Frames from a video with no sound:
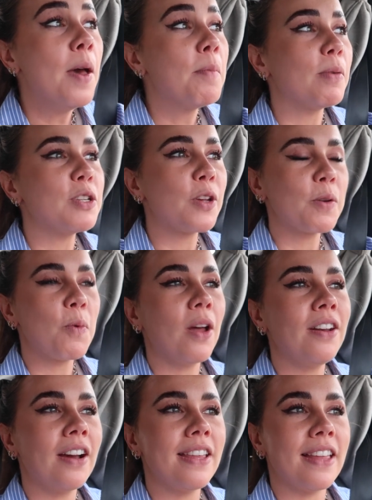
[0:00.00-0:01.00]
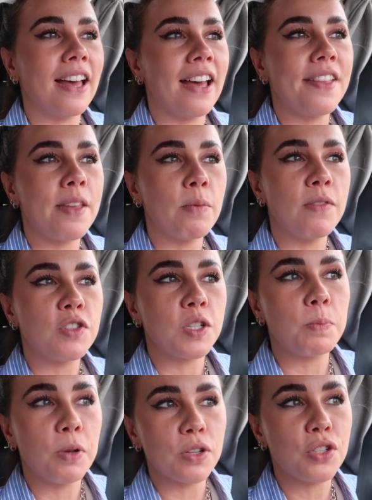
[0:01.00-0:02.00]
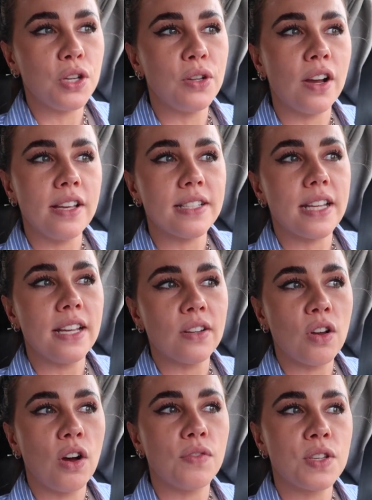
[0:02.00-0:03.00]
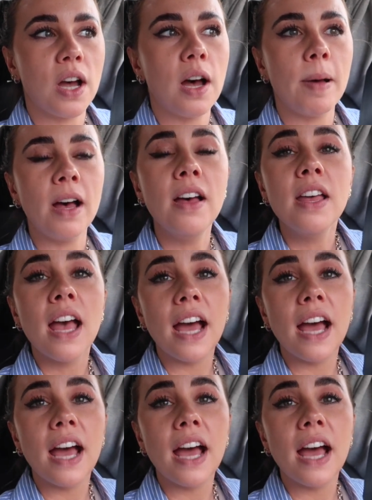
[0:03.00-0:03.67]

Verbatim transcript: But we're doing one night there, and then we've just booked 2 nights in Coffs Harbour.